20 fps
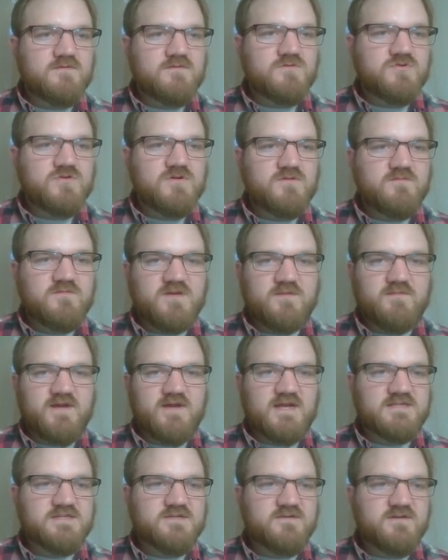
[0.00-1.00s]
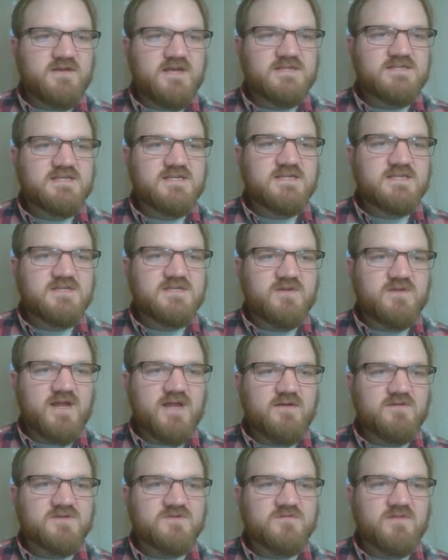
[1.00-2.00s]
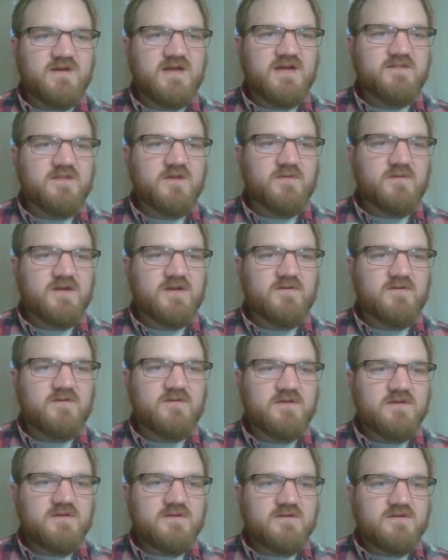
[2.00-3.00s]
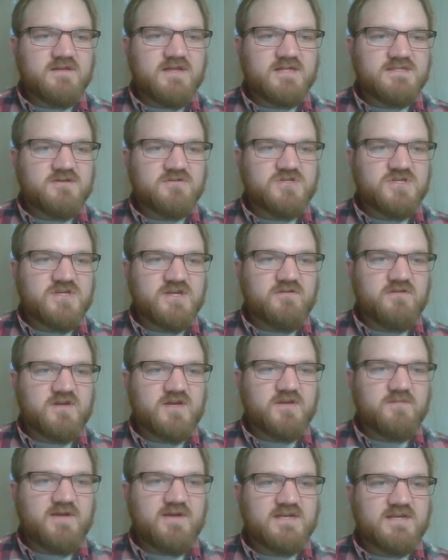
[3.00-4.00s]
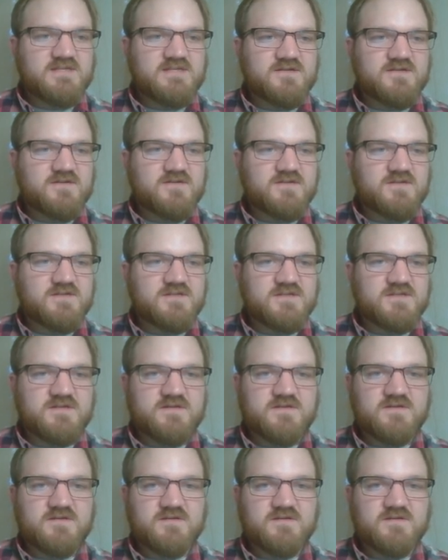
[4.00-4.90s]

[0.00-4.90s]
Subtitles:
Trim capacitor. Yeah, see, this is what I was, there we go. That's our generic capacitors.